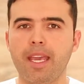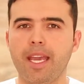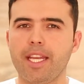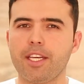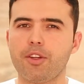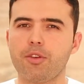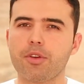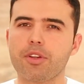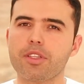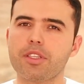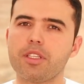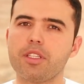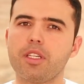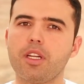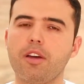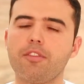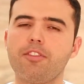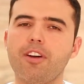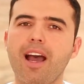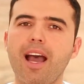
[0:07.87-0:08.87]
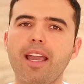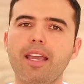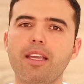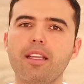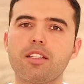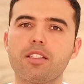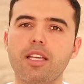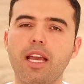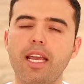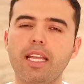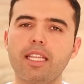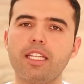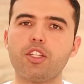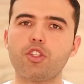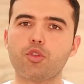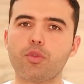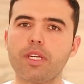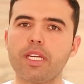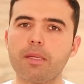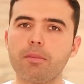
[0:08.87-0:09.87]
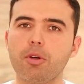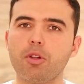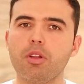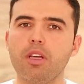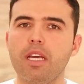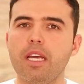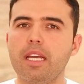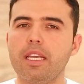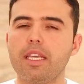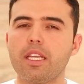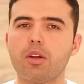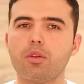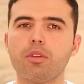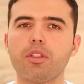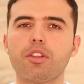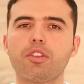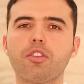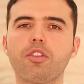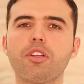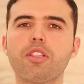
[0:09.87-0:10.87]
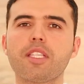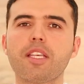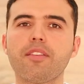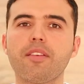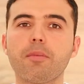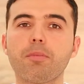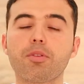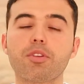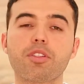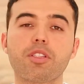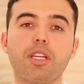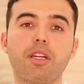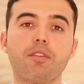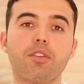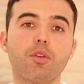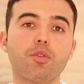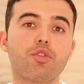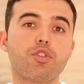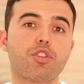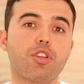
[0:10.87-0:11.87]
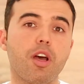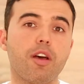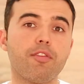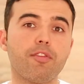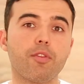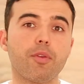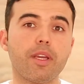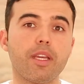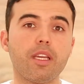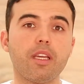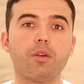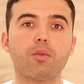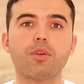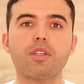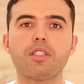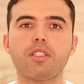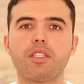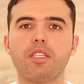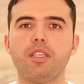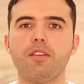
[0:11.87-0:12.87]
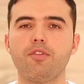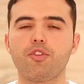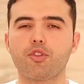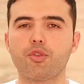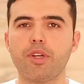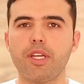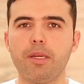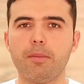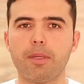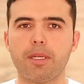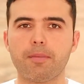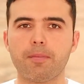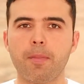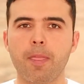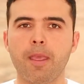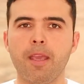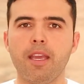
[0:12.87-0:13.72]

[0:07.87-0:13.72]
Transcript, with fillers: And curiously enough, high, it's highly treatable, yet only 37% of those suffering receive treatment.